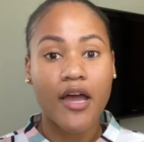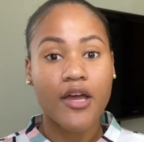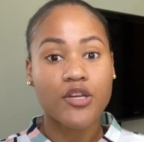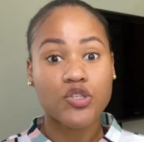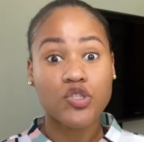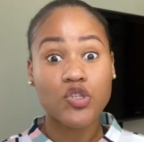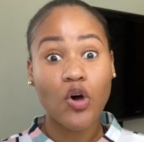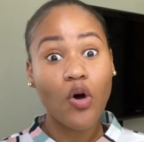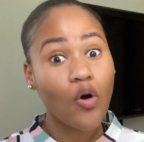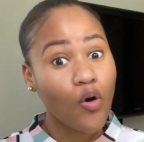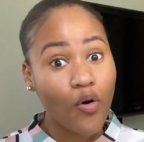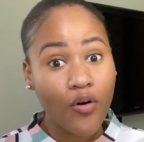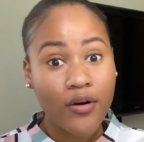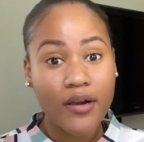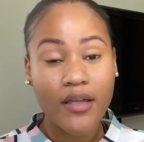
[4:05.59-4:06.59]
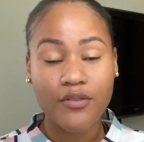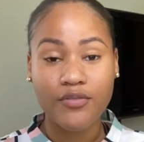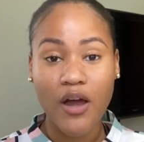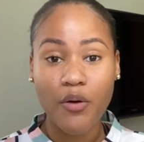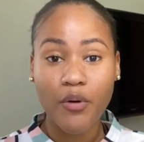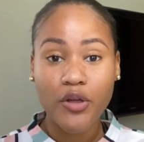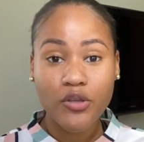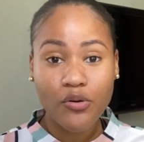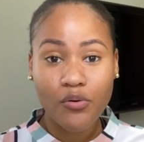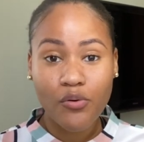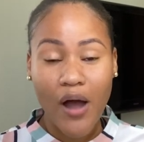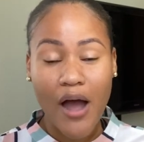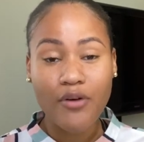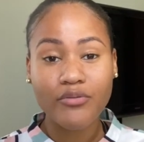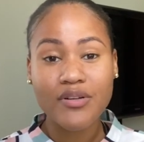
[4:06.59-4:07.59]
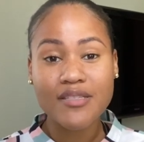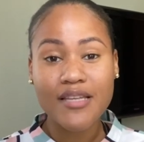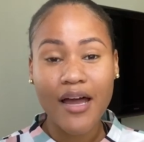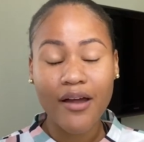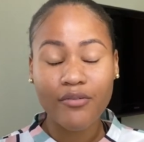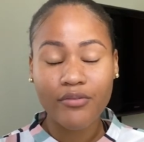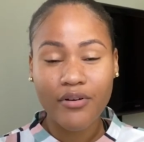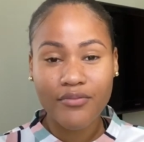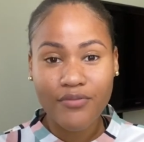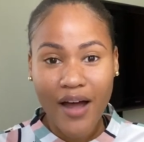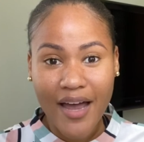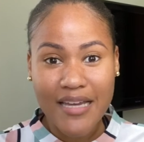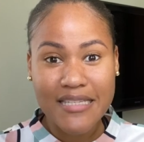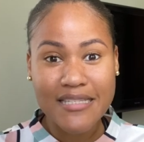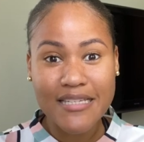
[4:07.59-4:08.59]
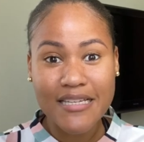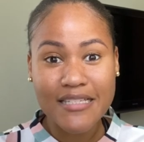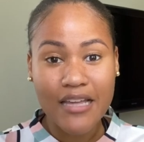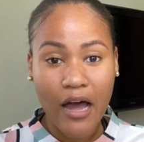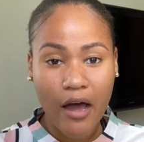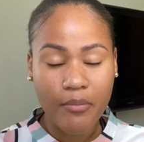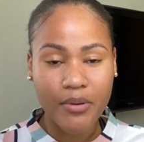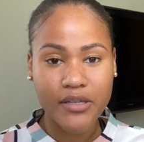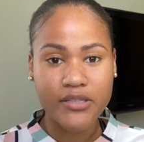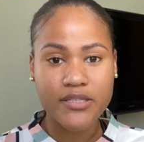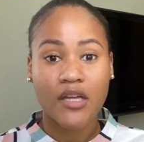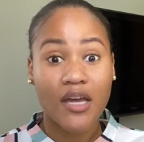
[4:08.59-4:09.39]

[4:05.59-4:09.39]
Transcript: So if I were you, I'd revise these habits.